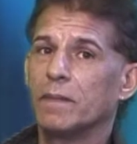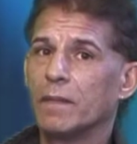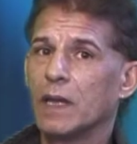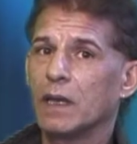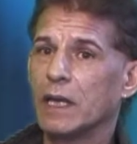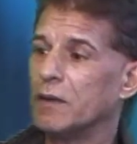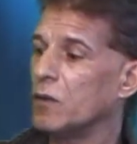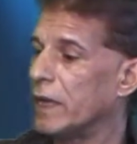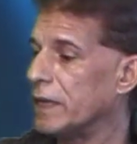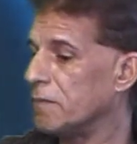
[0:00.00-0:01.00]
up
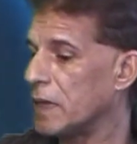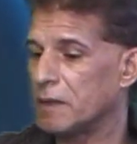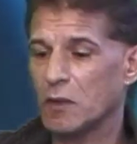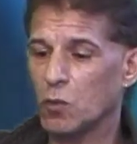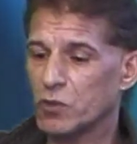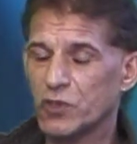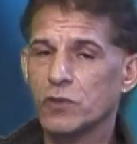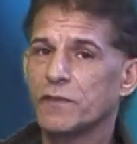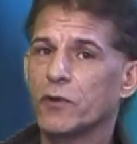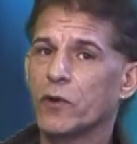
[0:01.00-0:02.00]
in all
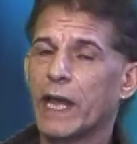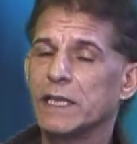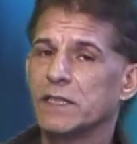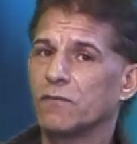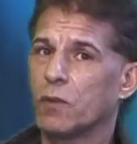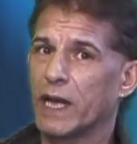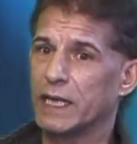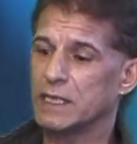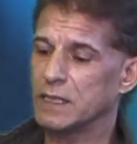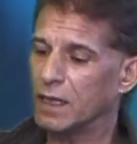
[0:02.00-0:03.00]
sorts of creative
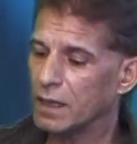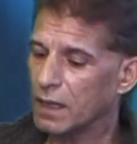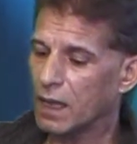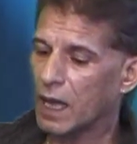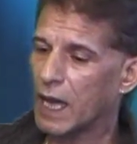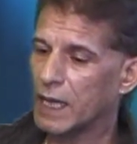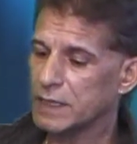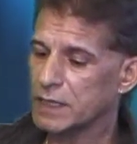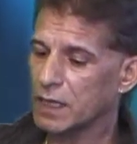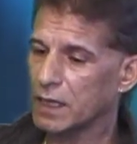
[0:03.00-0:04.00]
ways,
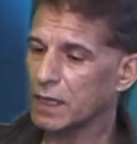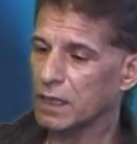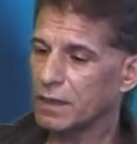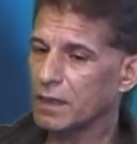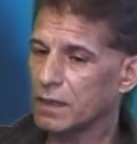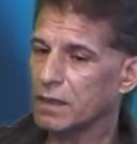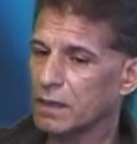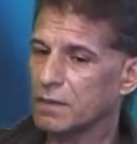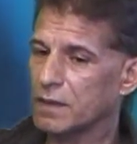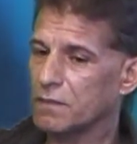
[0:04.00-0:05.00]
and
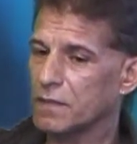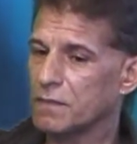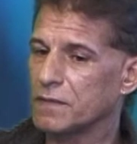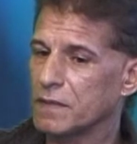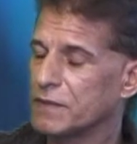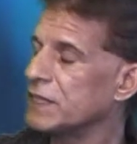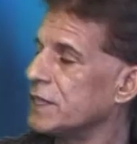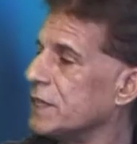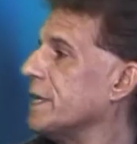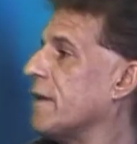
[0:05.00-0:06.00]

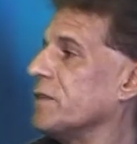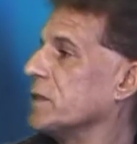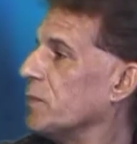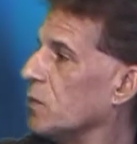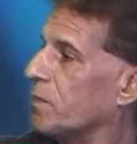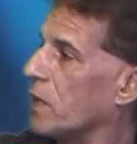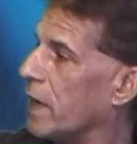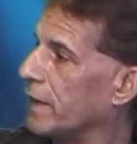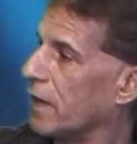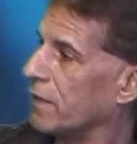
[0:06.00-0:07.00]
this is inevitable,
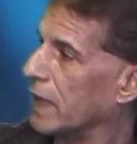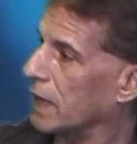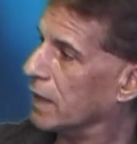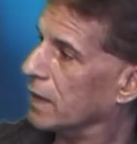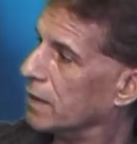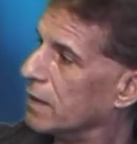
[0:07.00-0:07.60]
Brian, I think.